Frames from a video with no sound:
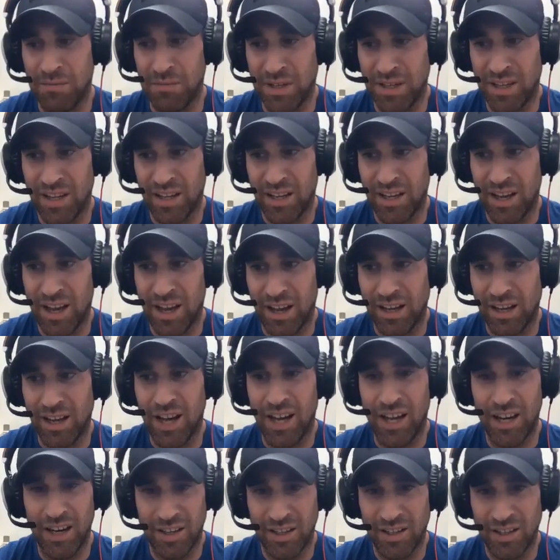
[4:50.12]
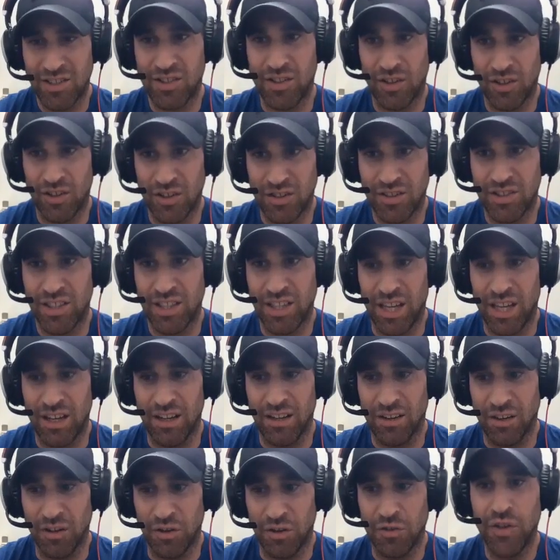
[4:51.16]
meeting, I kind of started to get a
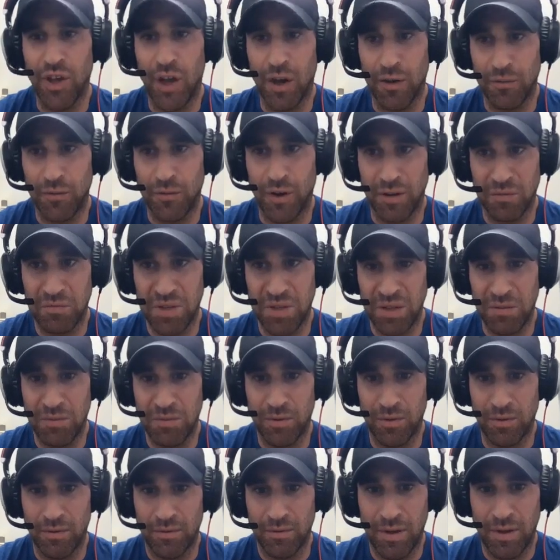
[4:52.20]
little tough on people.